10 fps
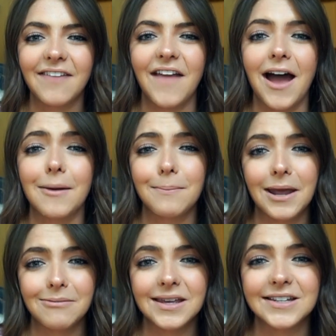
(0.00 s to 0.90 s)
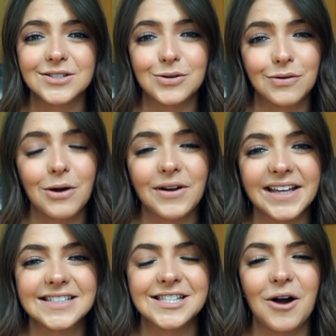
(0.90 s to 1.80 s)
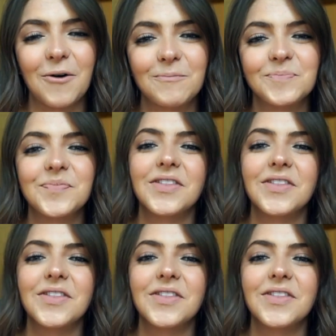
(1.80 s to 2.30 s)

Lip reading: and that a baby is growing. So